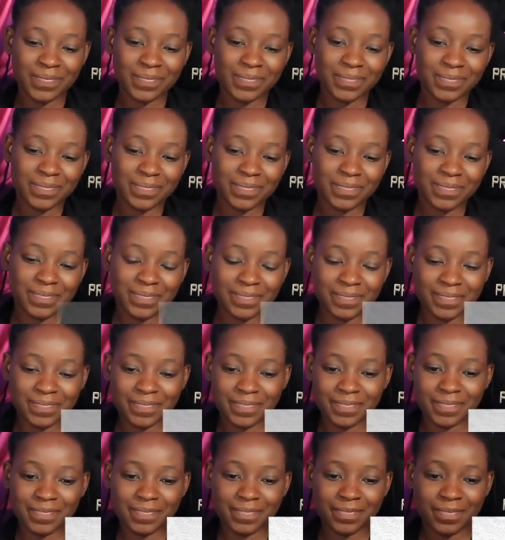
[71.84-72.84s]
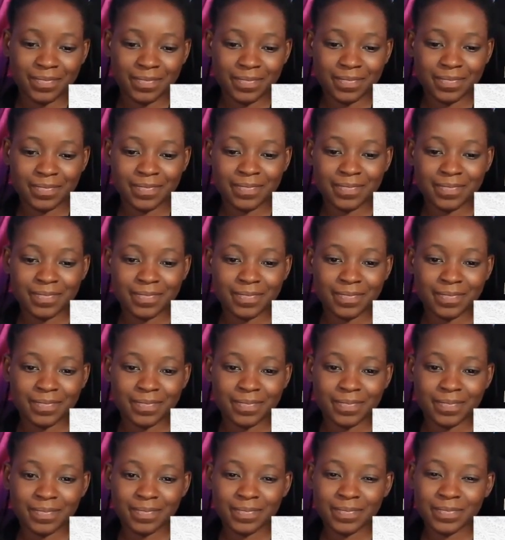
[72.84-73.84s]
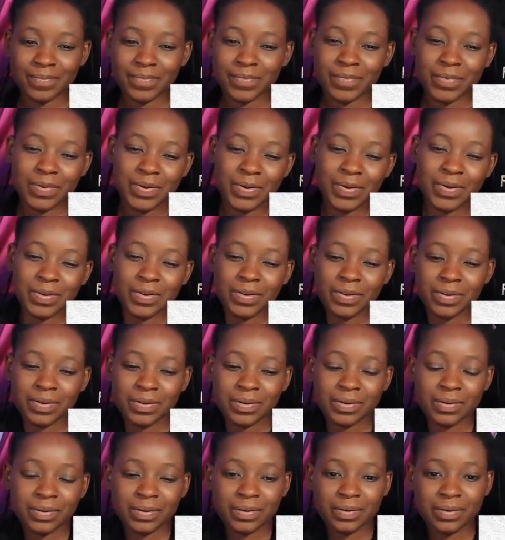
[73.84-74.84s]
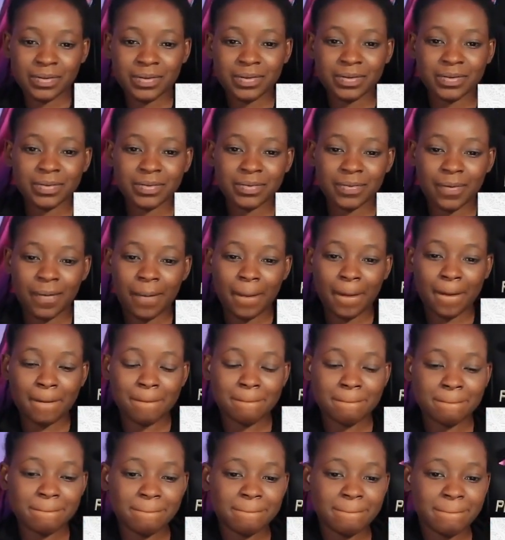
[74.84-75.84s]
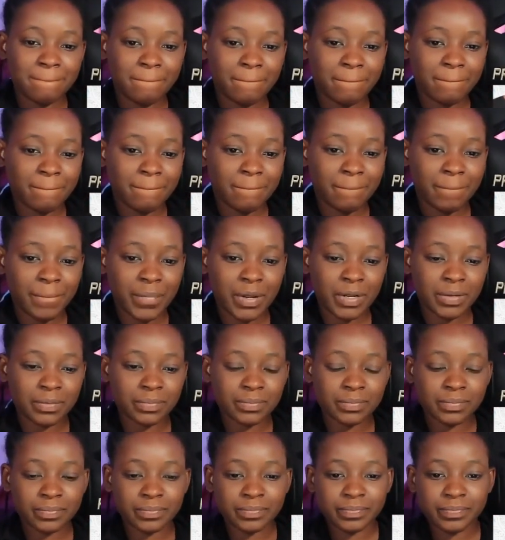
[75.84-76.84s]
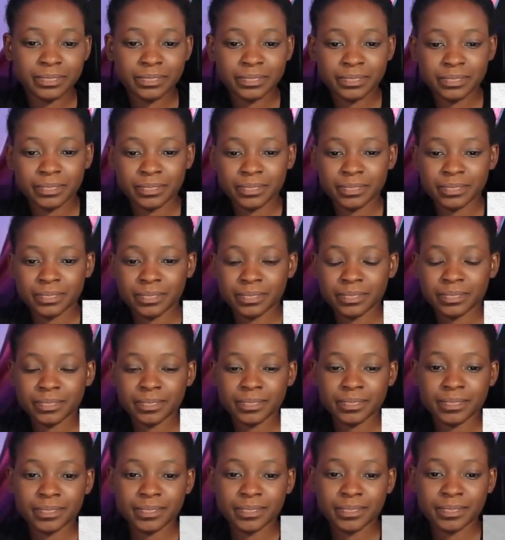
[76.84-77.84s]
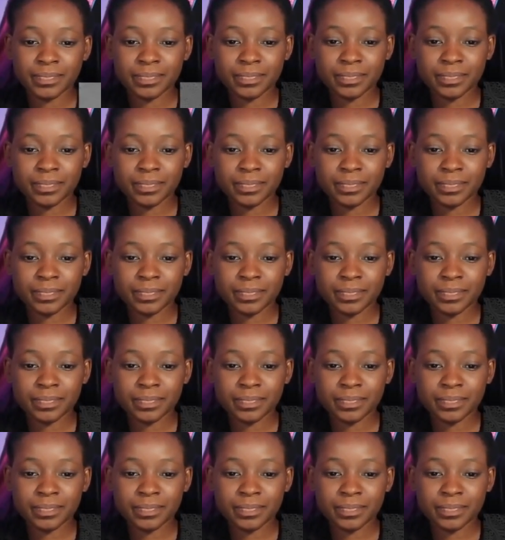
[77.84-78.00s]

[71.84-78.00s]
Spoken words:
Nobody speaks.